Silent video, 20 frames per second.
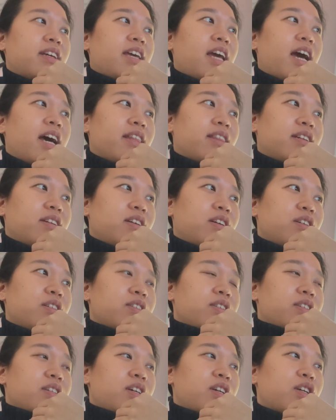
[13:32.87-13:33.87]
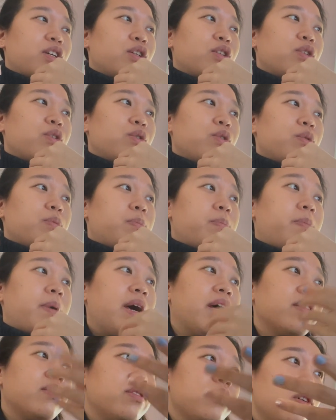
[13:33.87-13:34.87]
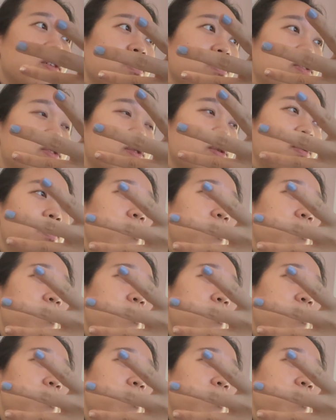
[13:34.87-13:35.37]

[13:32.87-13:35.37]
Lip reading: cathinones include bath salts,